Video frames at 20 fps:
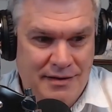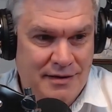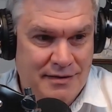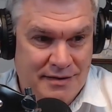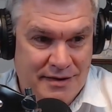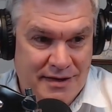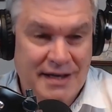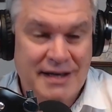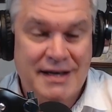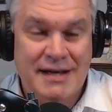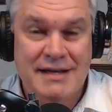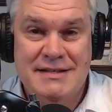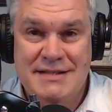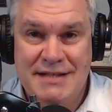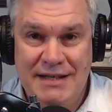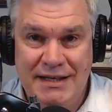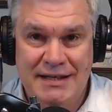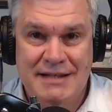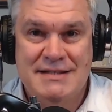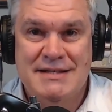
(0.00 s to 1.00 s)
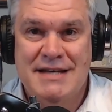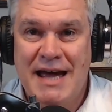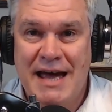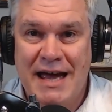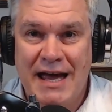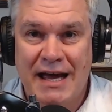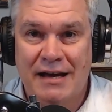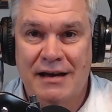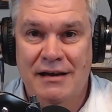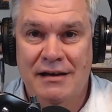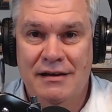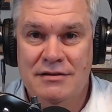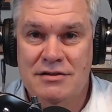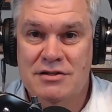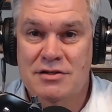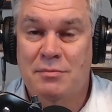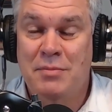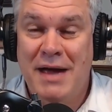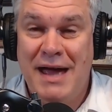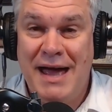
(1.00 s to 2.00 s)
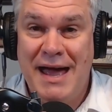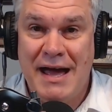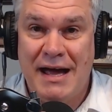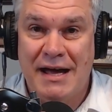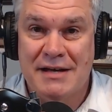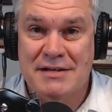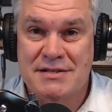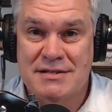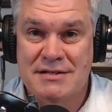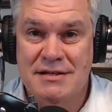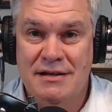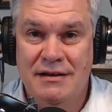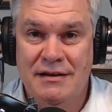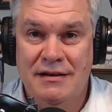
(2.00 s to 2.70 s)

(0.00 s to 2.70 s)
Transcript: nicotine attack to pass